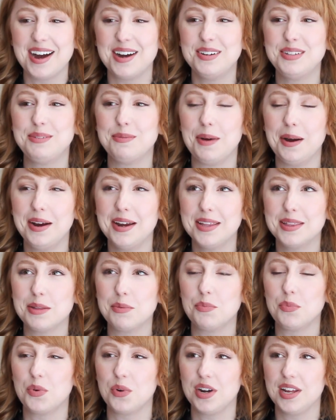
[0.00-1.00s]
I was wearing it
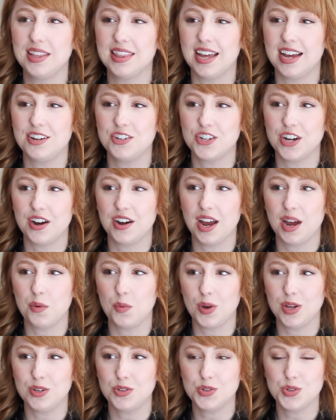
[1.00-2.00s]
the morning that Jer and I
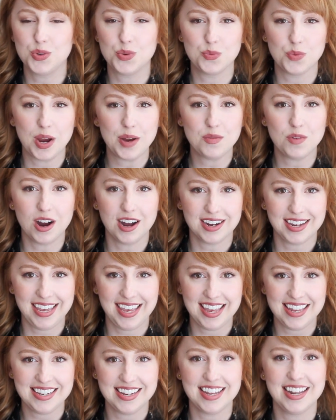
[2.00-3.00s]
went to Red Rock
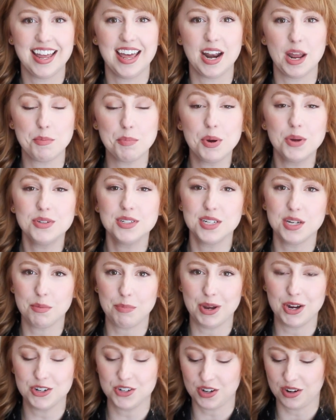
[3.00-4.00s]
Canyon and I posted a
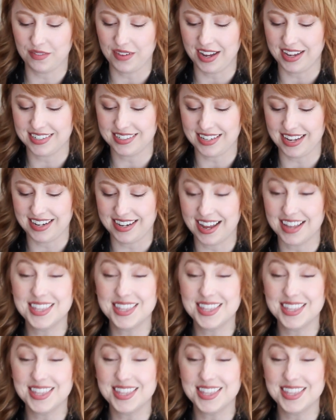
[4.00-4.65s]
picture of us and